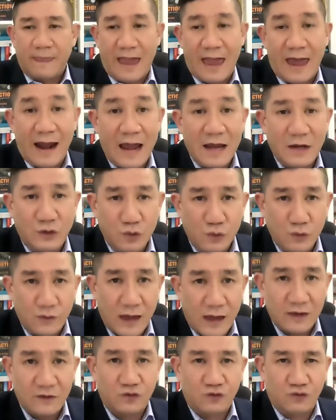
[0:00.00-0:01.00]
And I do
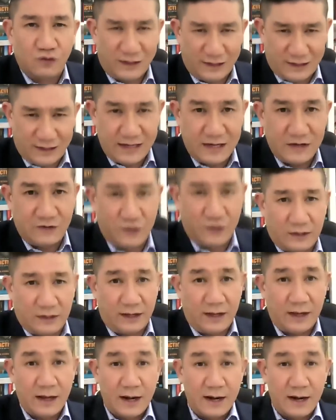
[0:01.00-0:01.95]
that strategically.